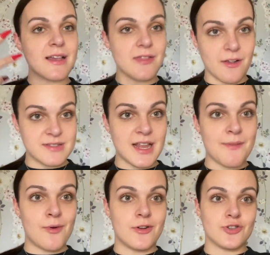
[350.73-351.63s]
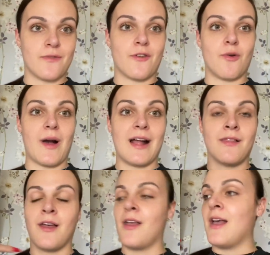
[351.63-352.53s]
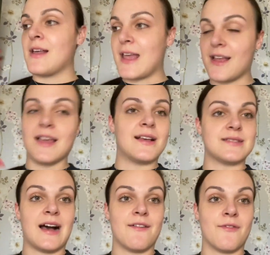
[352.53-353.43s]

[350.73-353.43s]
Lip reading: They'll stay in my wardrobe for a while, get years out of